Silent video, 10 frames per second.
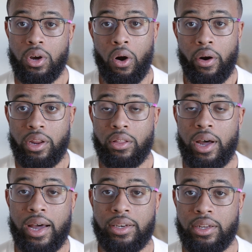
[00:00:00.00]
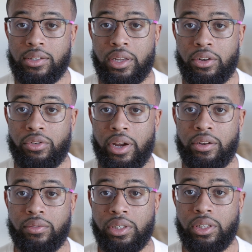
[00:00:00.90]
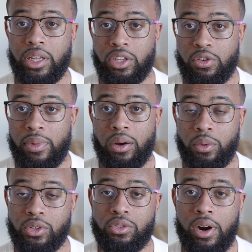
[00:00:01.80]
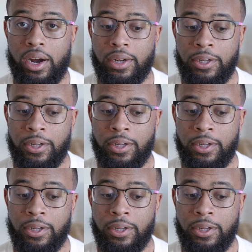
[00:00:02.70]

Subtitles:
or any other ideas that creatively that you might want to try.